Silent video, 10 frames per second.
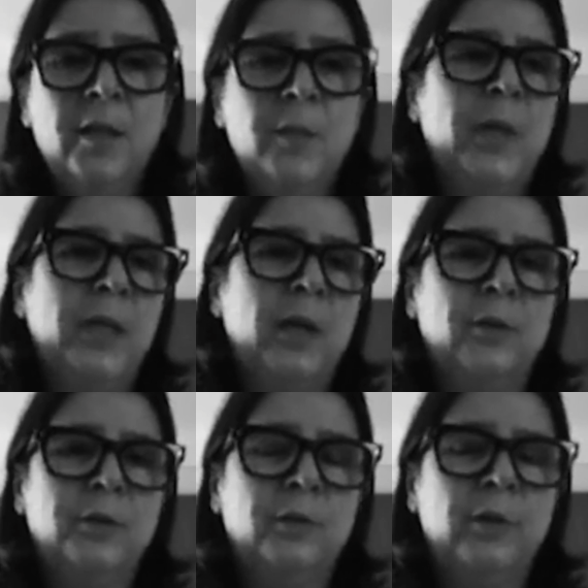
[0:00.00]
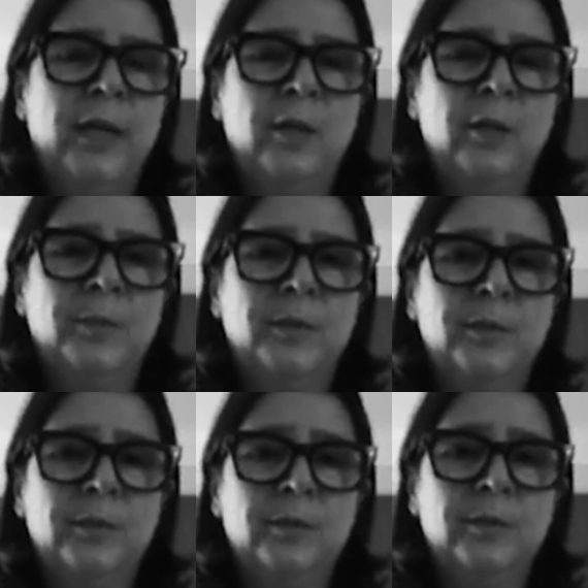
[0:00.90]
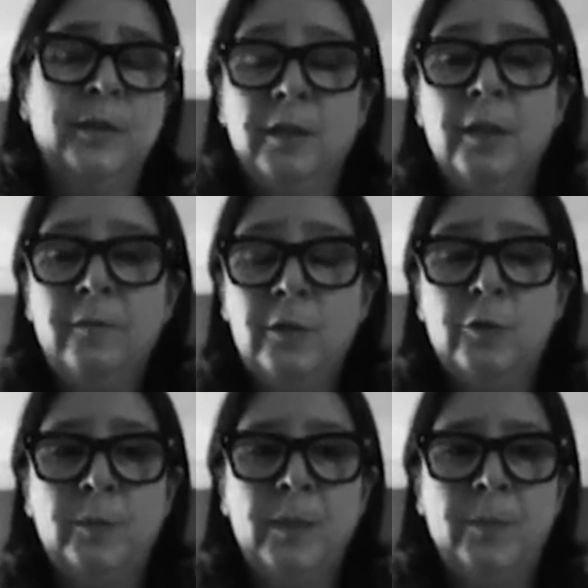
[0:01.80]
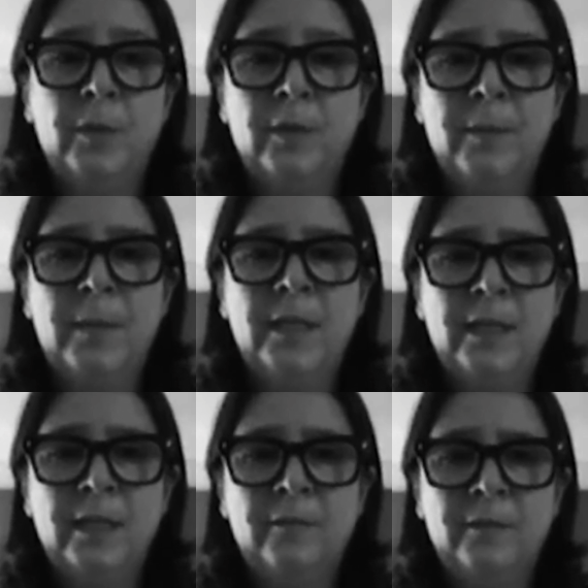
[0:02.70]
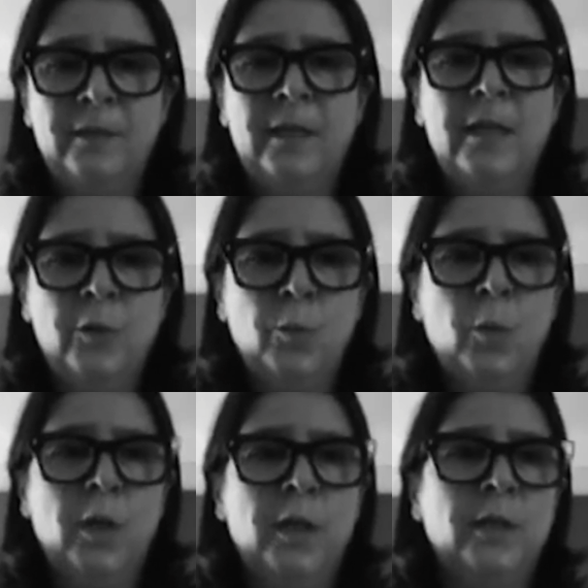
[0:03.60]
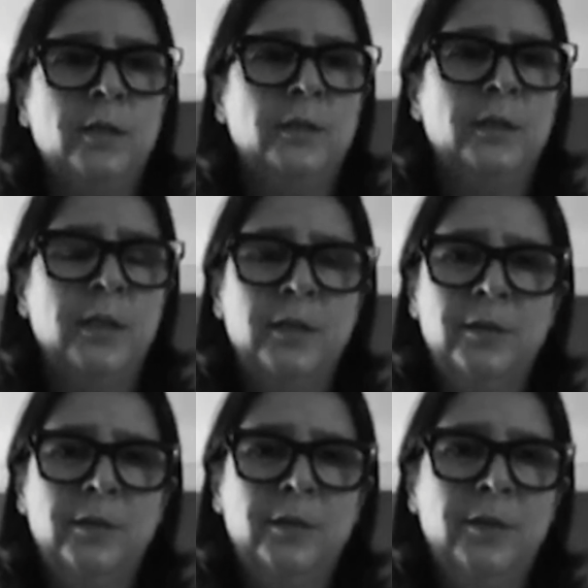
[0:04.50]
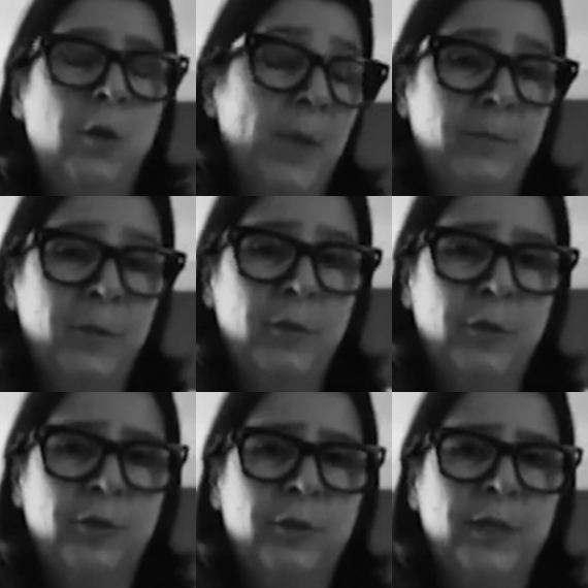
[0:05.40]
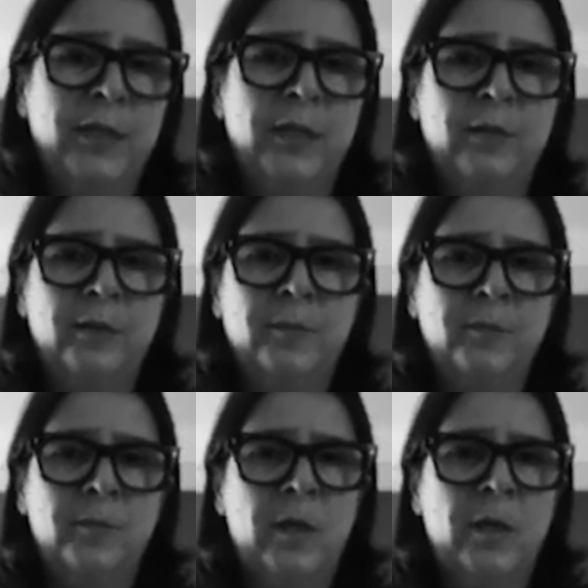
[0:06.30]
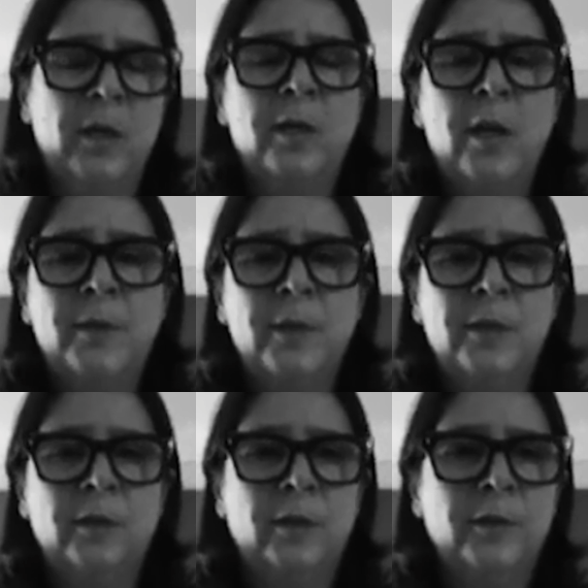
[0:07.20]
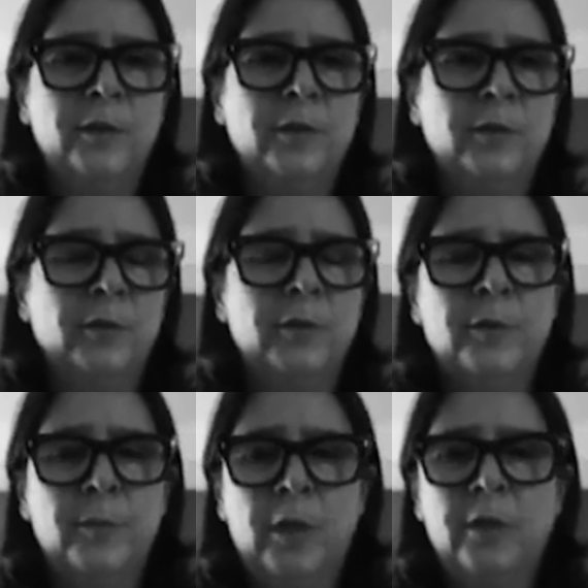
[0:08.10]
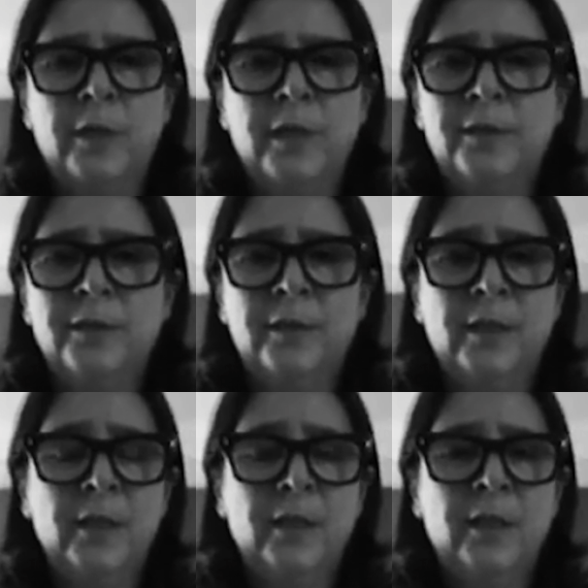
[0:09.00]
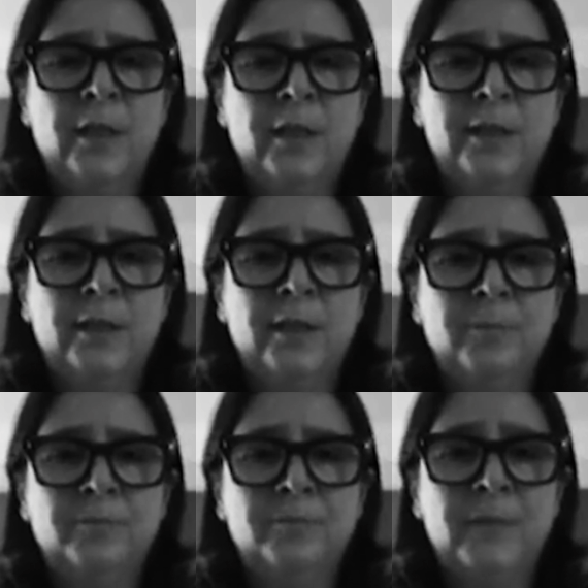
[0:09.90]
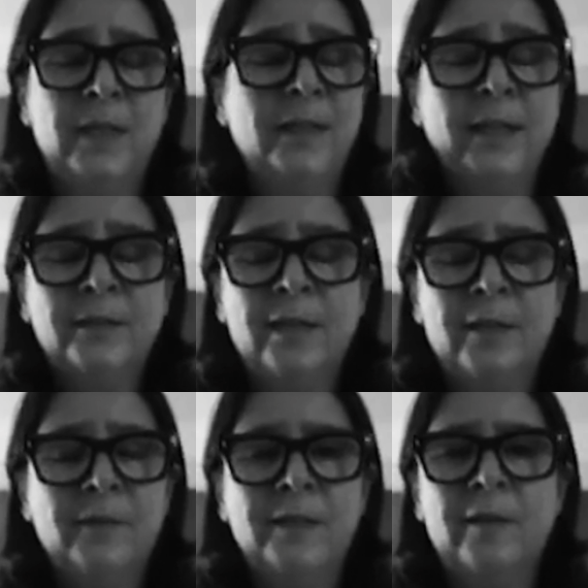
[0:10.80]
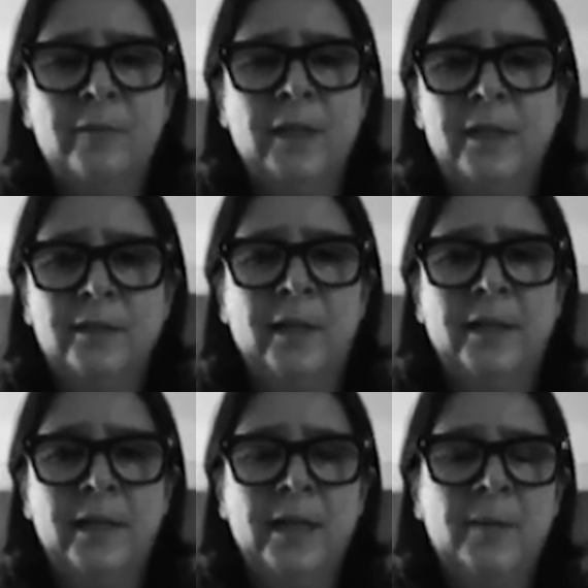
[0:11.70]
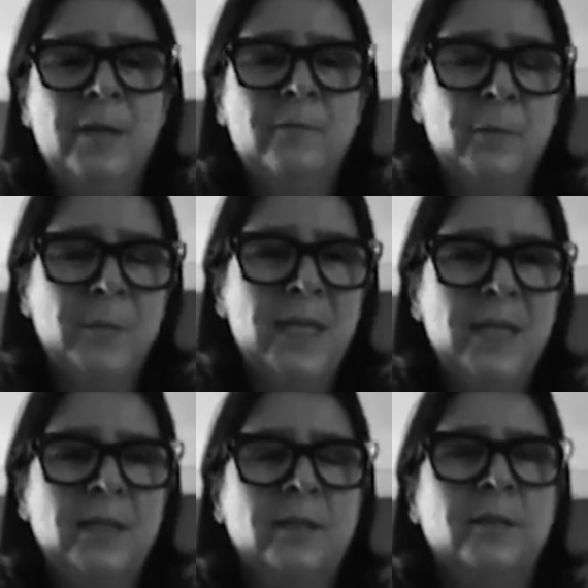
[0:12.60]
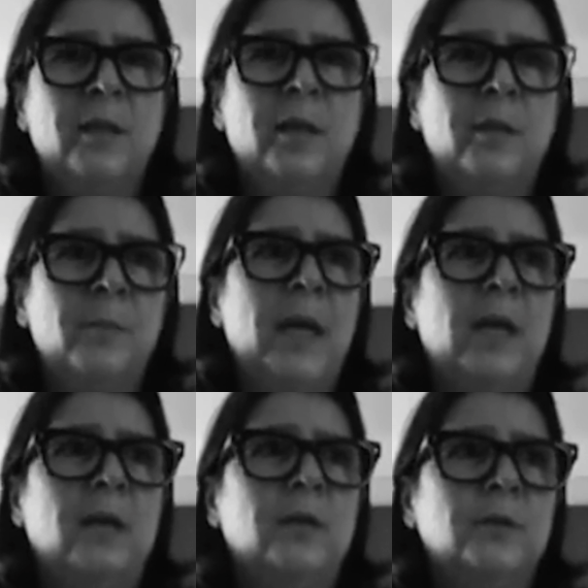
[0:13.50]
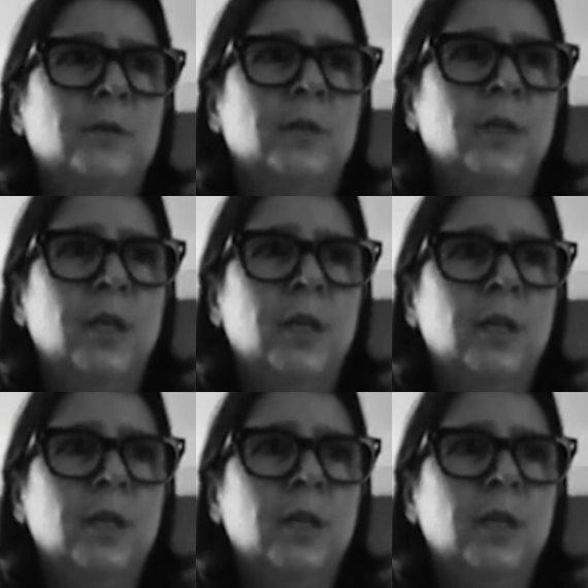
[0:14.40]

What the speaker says: but it also helps these individual people. I mean, it gives each one, a better future. It gives them an opportunity to learn, to grow, to progress. And I find that really exciting. I mean, for me, it's not about